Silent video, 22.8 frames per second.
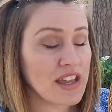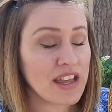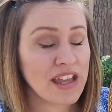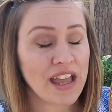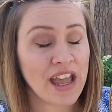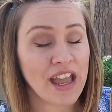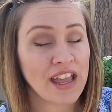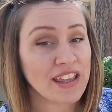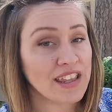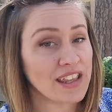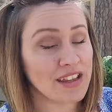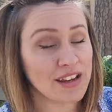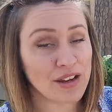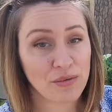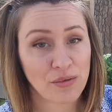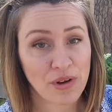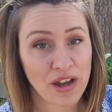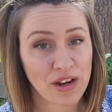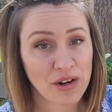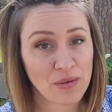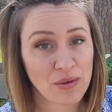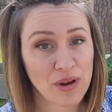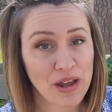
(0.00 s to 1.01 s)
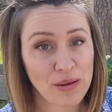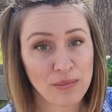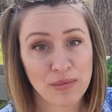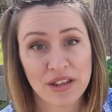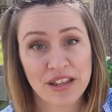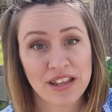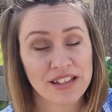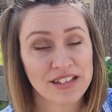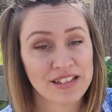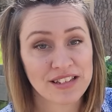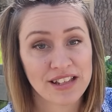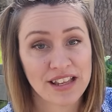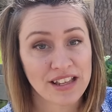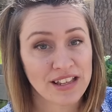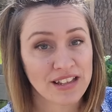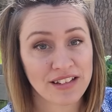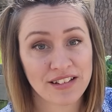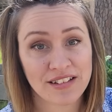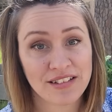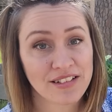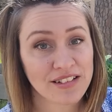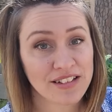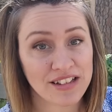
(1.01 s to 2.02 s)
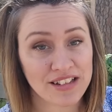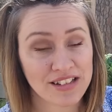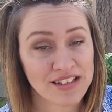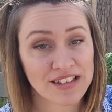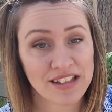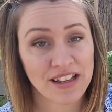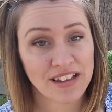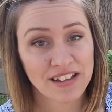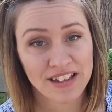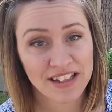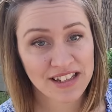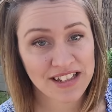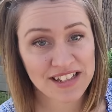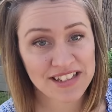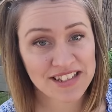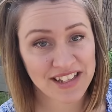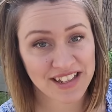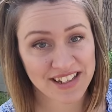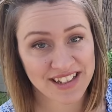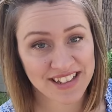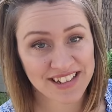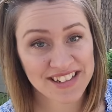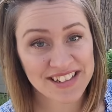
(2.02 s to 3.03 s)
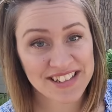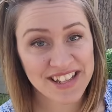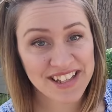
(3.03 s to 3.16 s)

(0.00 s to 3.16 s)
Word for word: and get it right away because it could sell any second.